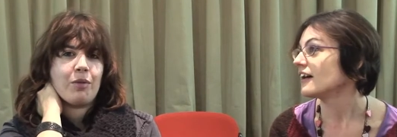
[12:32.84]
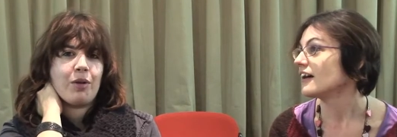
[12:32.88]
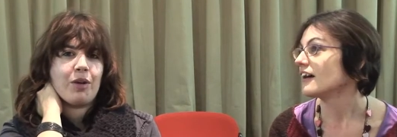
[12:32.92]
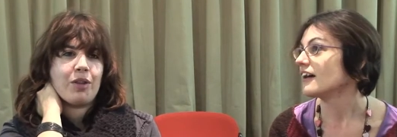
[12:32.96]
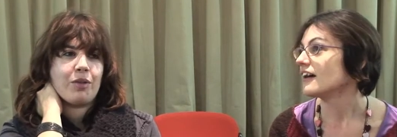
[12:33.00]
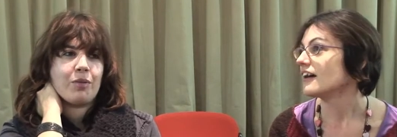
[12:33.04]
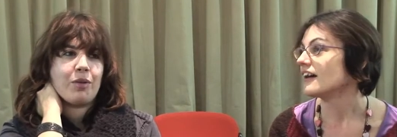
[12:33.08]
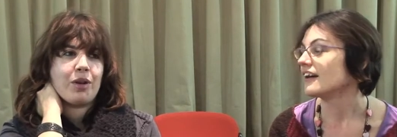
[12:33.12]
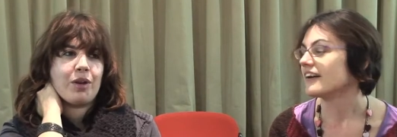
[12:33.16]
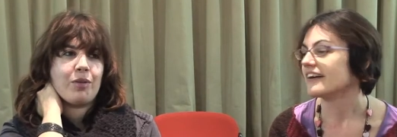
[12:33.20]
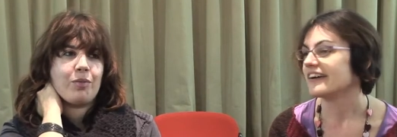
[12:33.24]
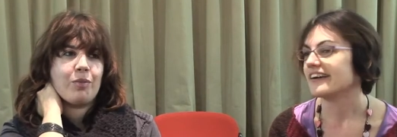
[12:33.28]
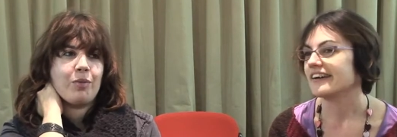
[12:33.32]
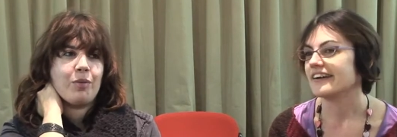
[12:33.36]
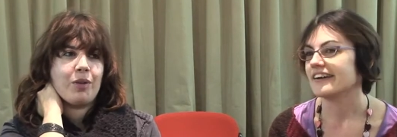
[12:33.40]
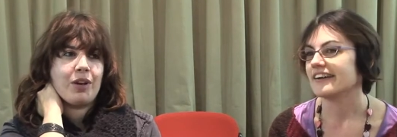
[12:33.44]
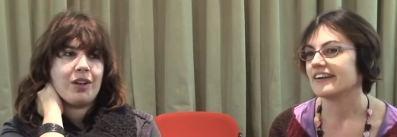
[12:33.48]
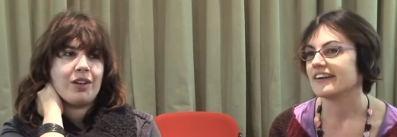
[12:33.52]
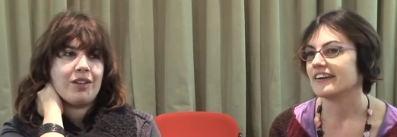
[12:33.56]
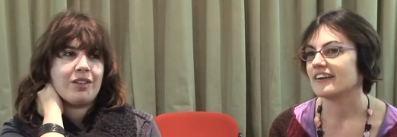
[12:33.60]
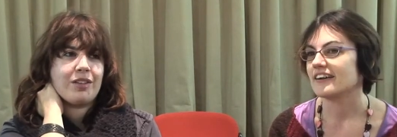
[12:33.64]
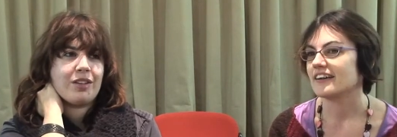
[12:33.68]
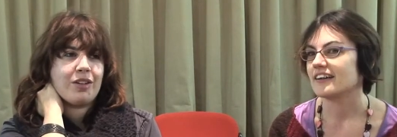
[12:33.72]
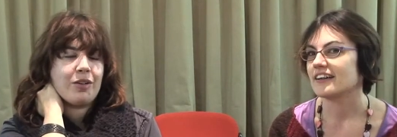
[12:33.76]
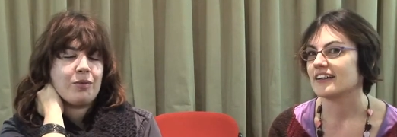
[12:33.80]
Speaker 1: whether we, we
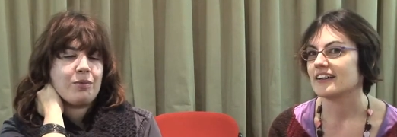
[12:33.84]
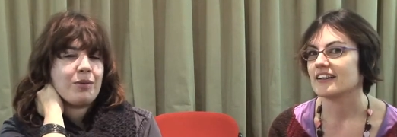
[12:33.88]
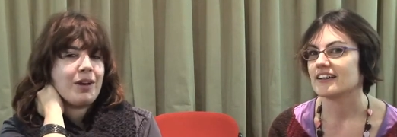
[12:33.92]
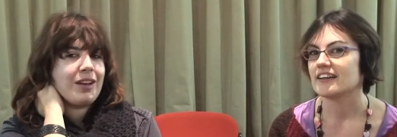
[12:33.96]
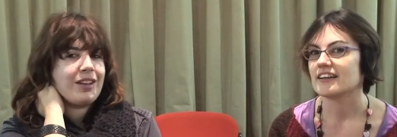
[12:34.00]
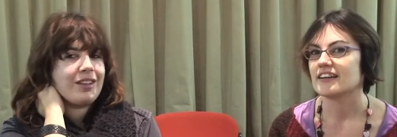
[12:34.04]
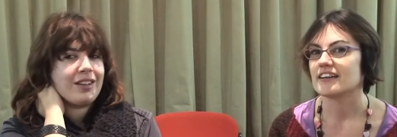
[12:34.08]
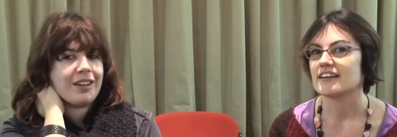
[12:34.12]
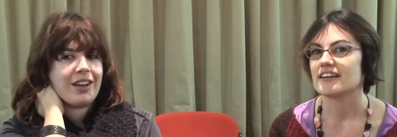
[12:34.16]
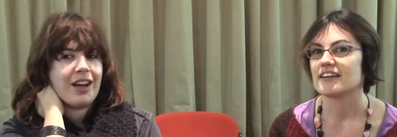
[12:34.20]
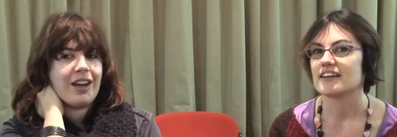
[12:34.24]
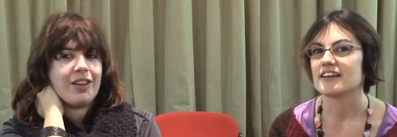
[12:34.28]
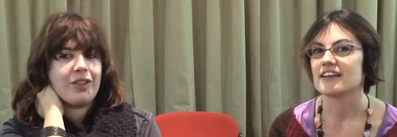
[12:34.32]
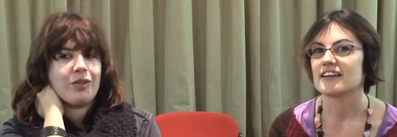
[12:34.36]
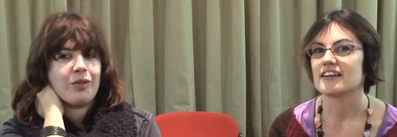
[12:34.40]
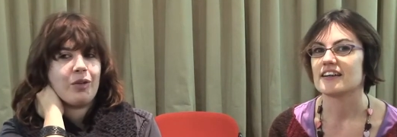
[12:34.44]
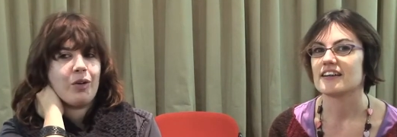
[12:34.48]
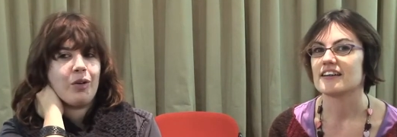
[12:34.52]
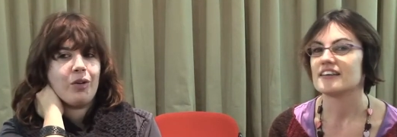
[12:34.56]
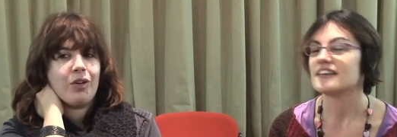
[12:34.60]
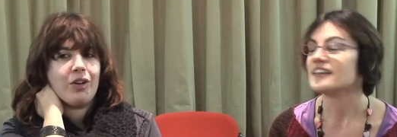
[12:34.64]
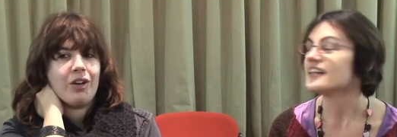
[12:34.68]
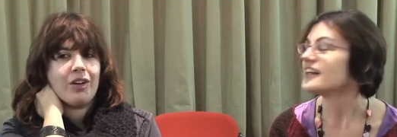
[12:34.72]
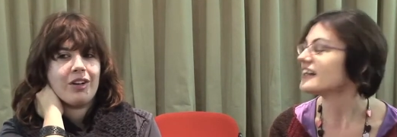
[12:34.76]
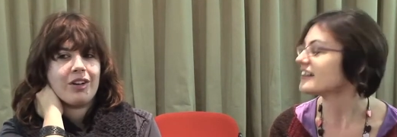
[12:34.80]
could be together
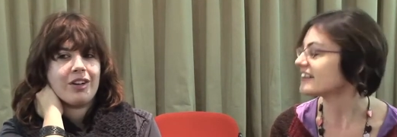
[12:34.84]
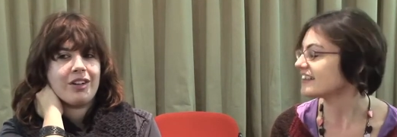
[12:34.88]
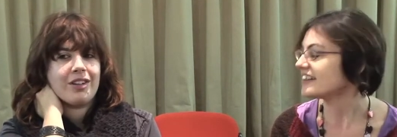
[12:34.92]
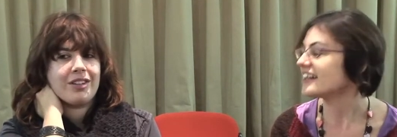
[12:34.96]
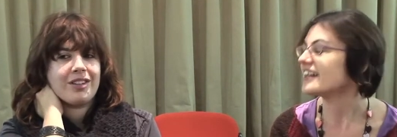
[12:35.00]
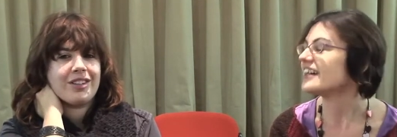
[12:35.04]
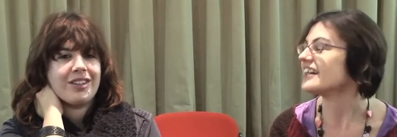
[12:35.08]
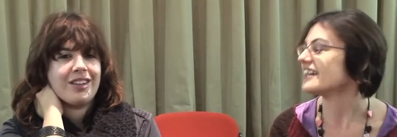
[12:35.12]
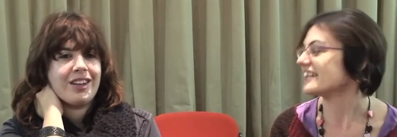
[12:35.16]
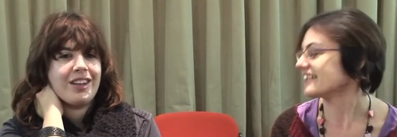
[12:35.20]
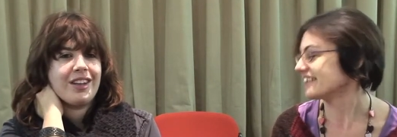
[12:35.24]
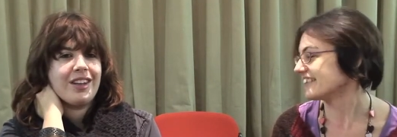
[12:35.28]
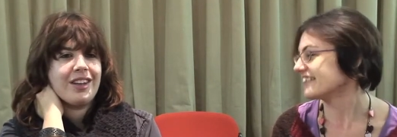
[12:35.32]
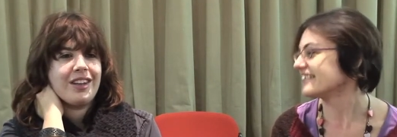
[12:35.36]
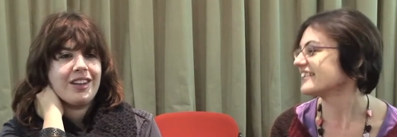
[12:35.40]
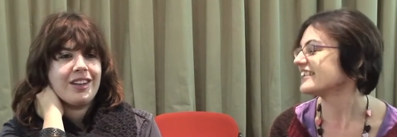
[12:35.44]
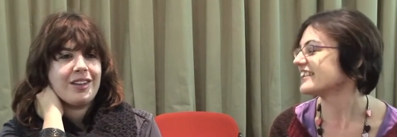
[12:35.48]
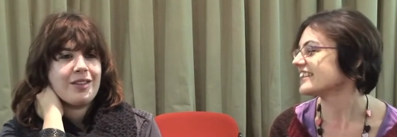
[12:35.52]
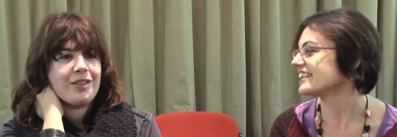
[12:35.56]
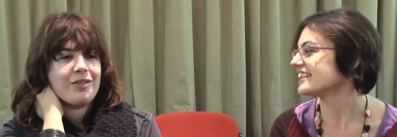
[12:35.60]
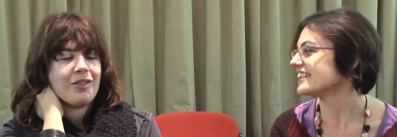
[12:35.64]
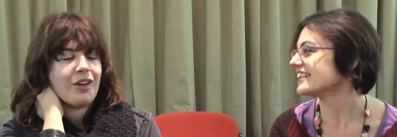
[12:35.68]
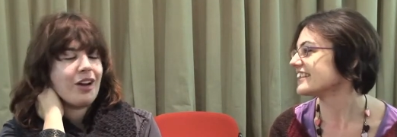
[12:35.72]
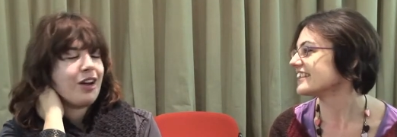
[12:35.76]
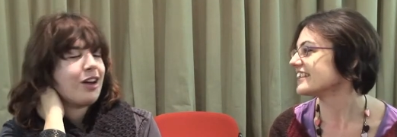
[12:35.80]
or not because yeah,
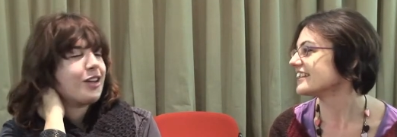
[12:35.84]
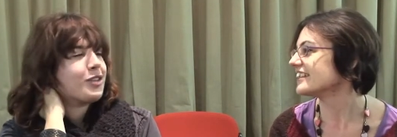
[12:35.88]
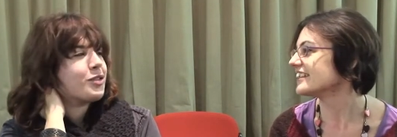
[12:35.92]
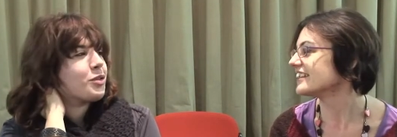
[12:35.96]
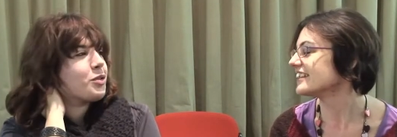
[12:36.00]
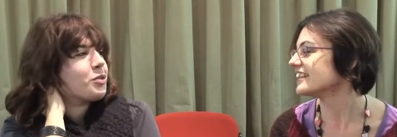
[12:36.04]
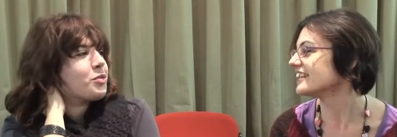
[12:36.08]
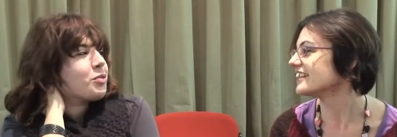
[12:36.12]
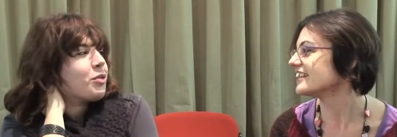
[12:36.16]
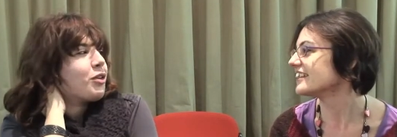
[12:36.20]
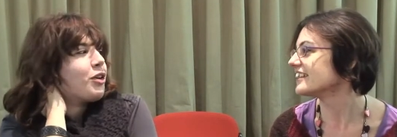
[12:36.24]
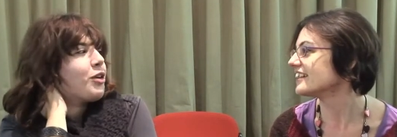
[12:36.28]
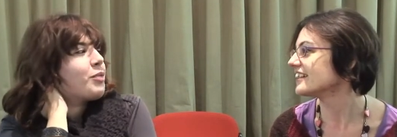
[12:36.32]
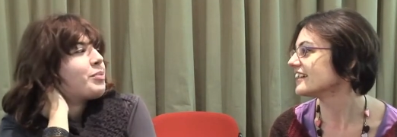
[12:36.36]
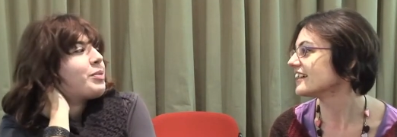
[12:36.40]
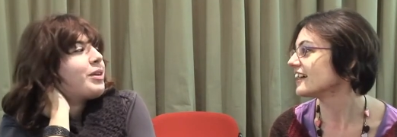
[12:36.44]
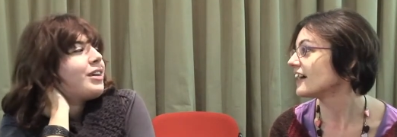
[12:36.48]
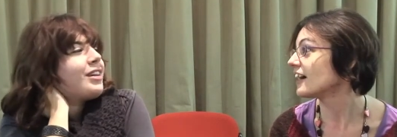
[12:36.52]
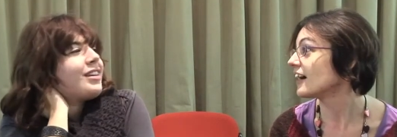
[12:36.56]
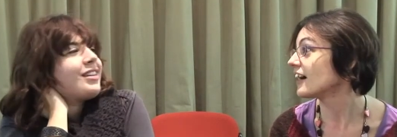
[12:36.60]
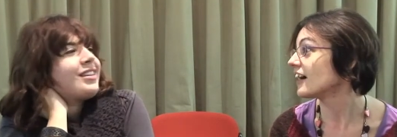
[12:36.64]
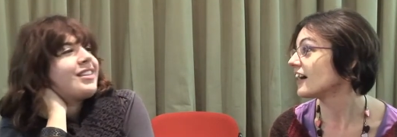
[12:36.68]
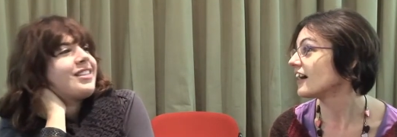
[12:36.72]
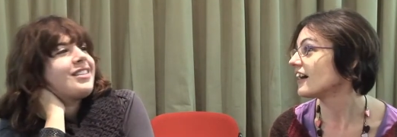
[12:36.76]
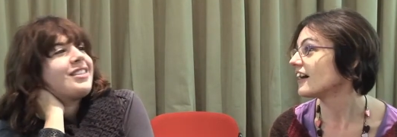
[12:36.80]
yeah. rehearsals were a
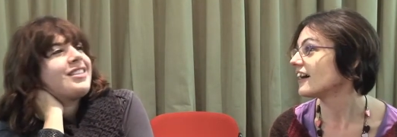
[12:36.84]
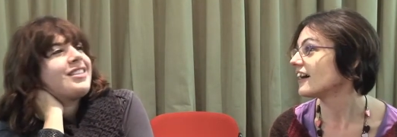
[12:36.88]
bit